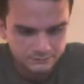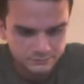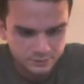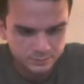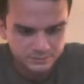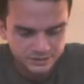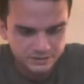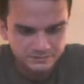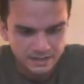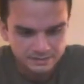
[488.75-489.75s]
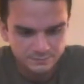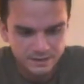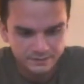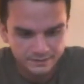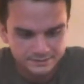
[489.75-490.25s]
Super genius
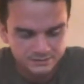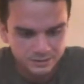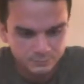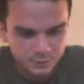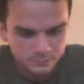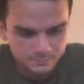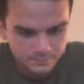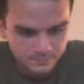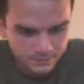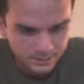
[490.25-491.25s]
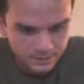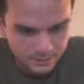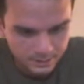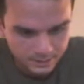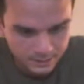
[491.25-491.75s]
mastermind that likes to jump rope.
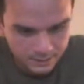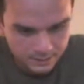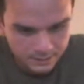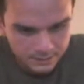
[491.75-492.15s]
Alright,